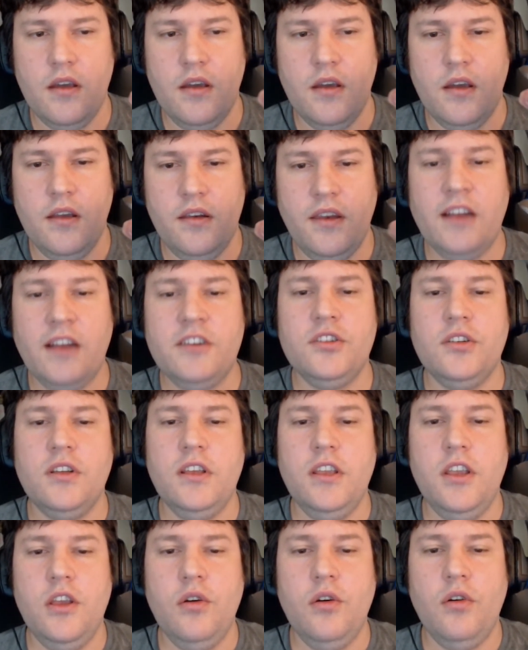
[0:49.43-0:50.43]
Naturally,
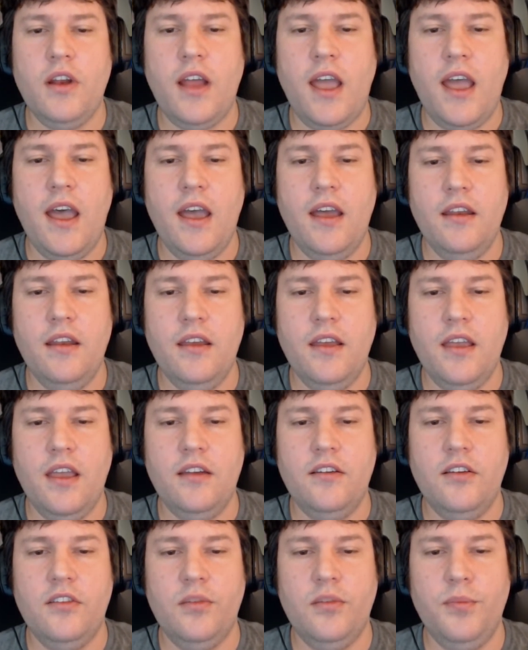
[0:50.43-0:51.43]
you would add
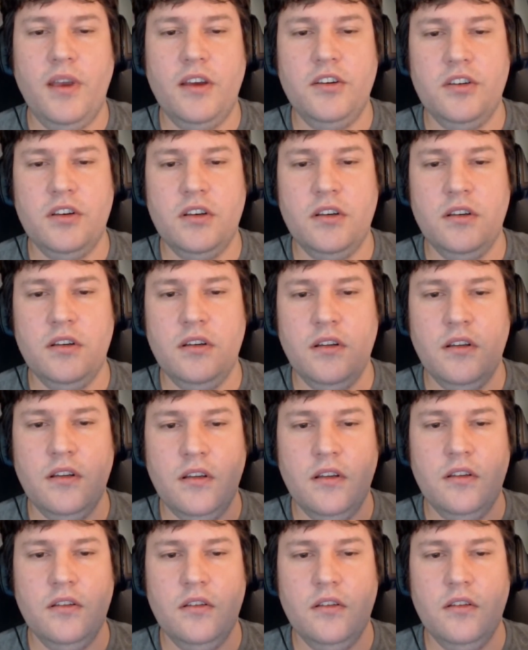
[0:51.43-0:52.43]
anticipation
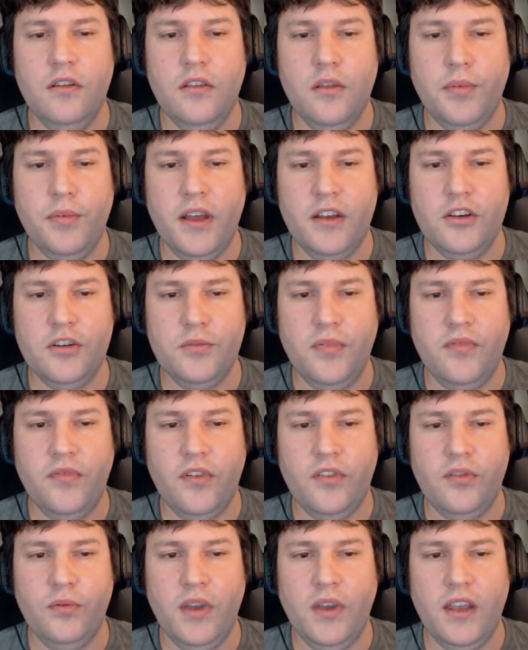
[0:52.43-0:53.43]
to the punch before
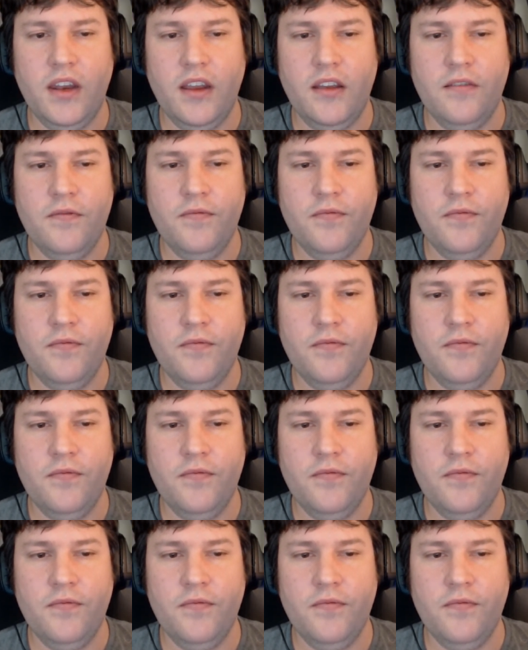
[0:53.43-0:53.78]
swinging it.